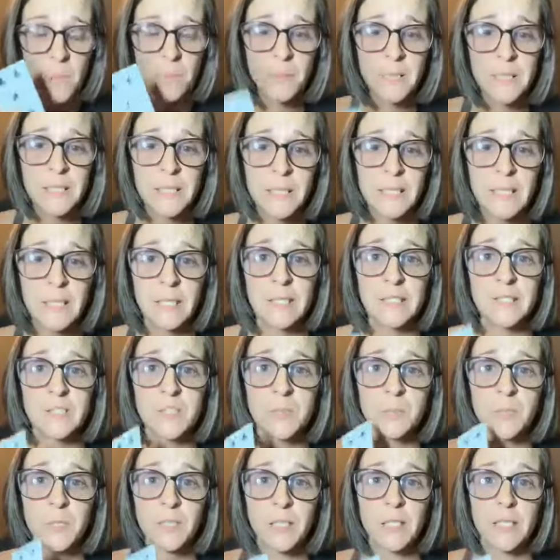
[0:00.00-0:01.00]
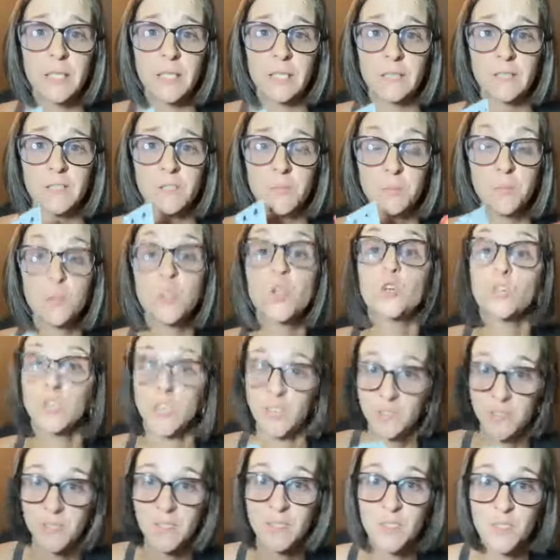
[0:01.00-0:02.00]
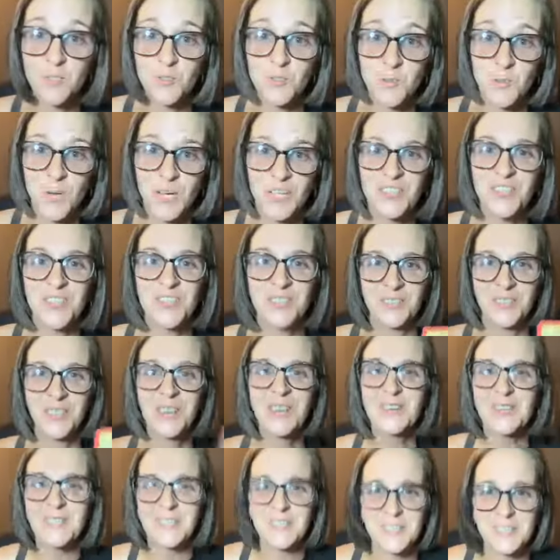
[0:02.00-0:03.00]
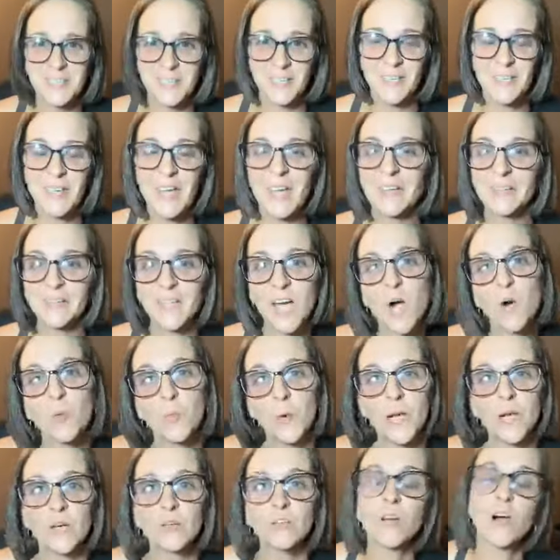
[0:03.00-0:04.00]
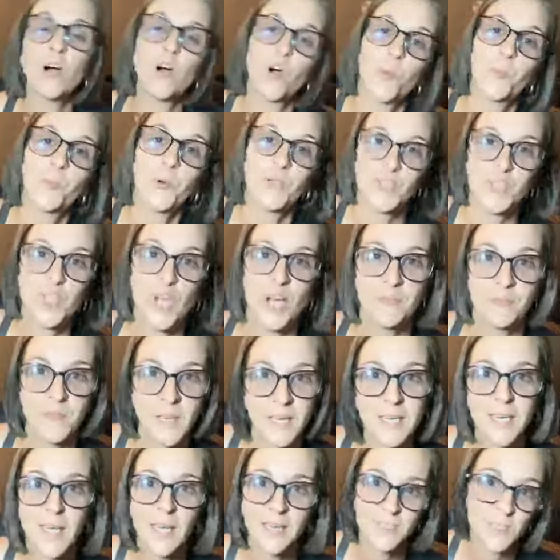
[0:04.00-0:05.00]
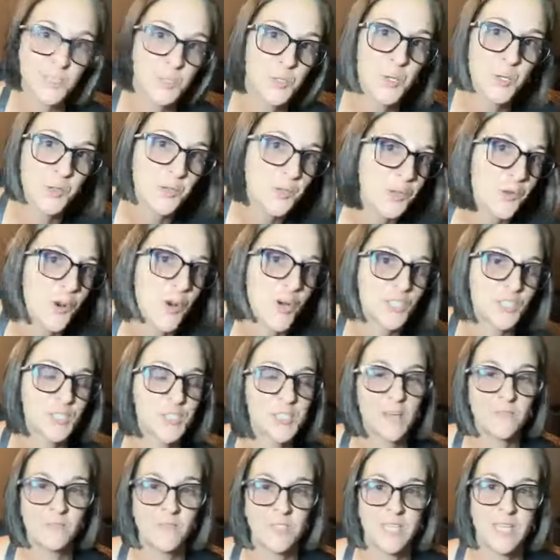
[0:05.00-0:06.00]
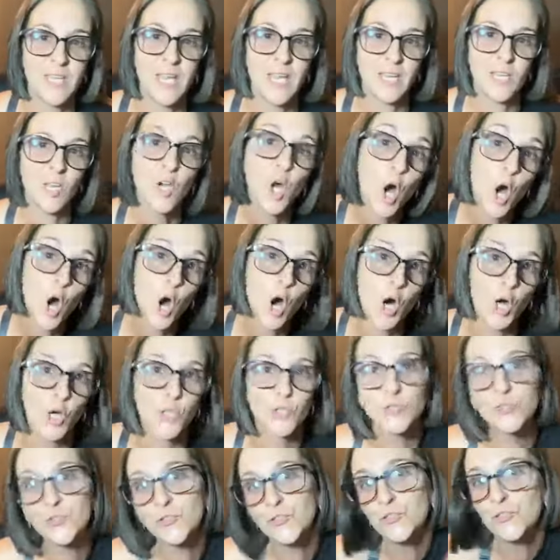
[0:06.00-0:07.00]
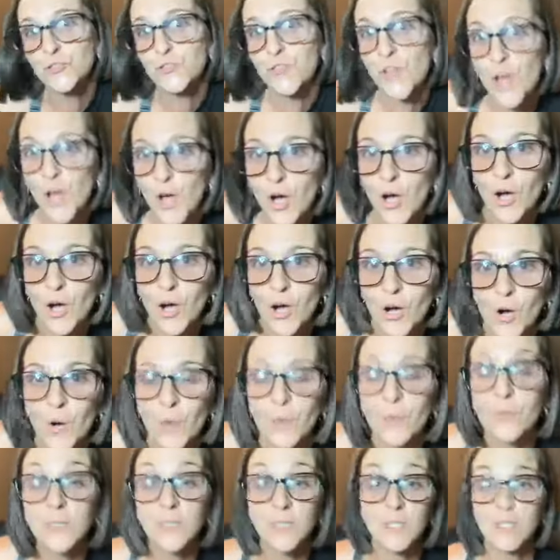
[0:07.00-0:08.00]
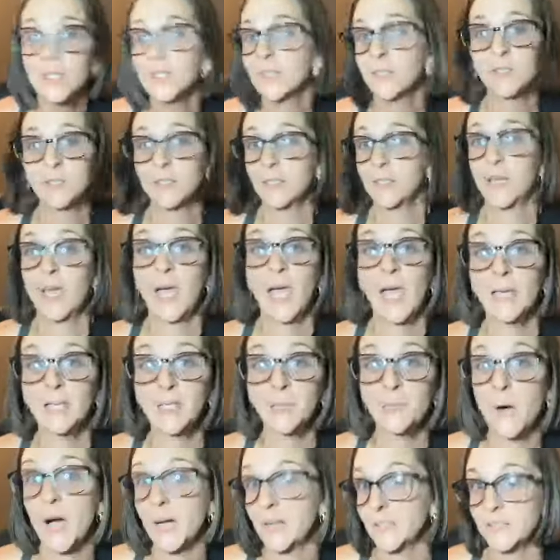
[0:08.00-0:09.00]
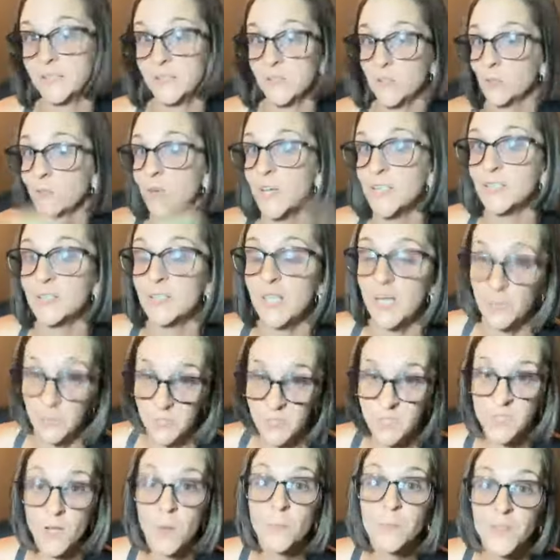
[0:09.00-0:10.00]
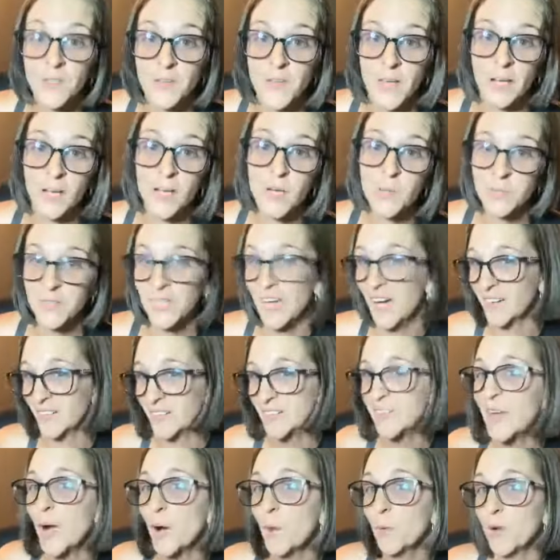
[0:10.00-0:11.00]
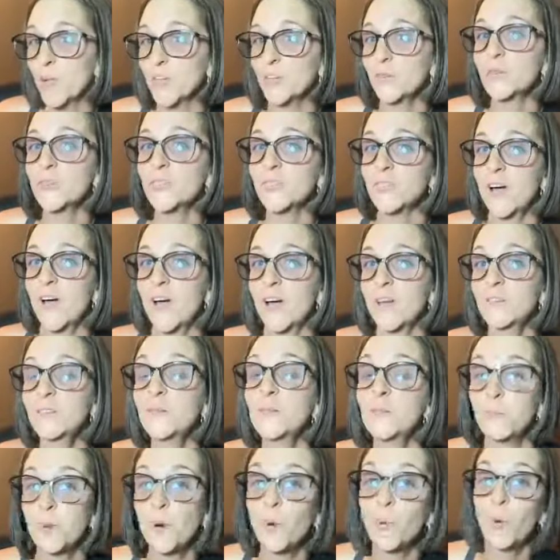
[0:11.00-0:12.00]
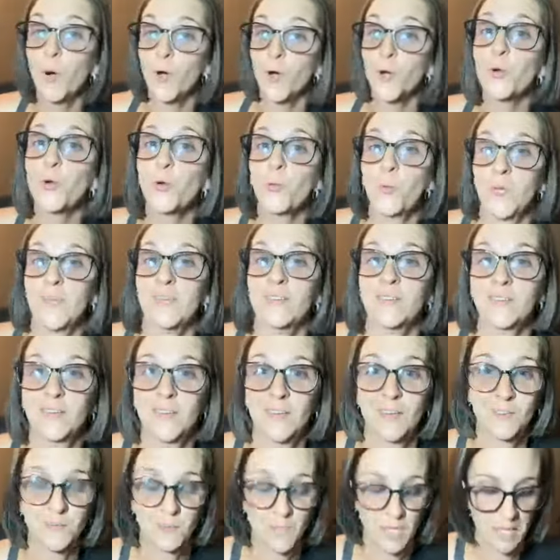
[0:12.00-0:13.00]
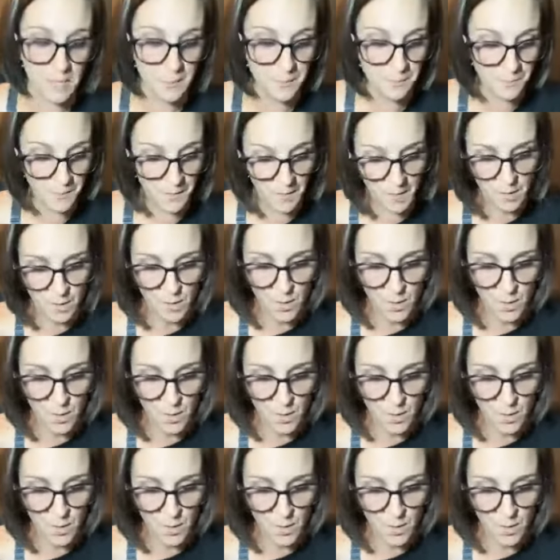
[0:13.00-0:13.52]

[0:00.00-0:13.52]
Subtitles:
Please, please, your living situation. See, ain't that weird? Oh, but Jeff, I guess, you know, there are 78 cards, so anybody's gonna resonate with something that comes out. Isn't that what you said? But what a coinky dink, right?